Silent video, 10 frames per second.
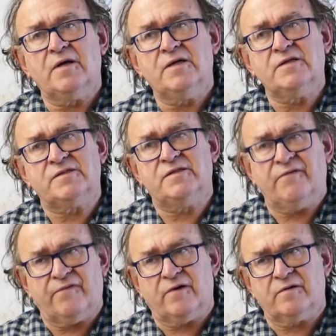is
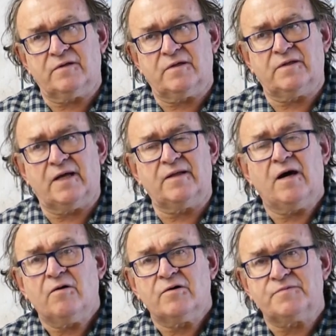different than
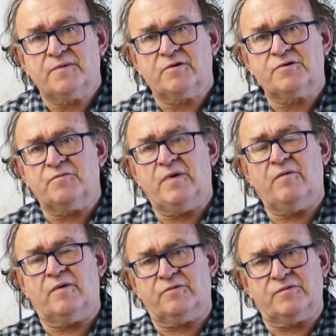ours, because we
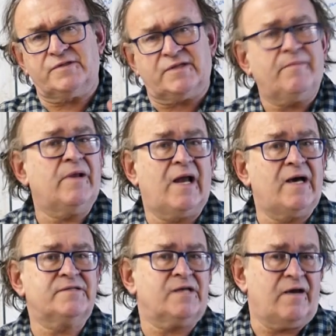want to
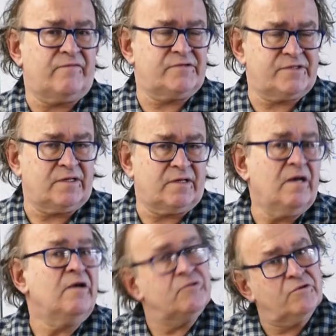stabilize everything
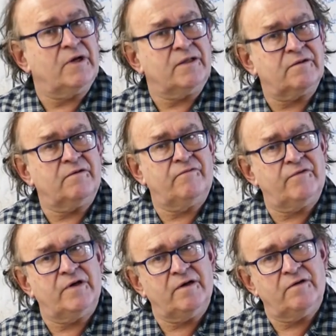to get a
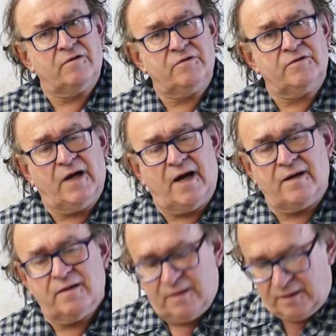very good
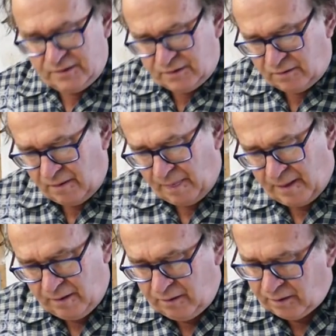dye. So
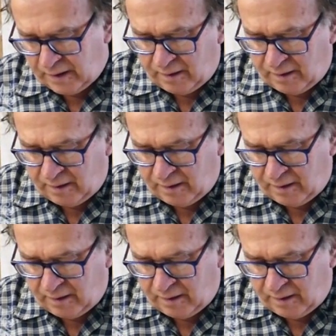look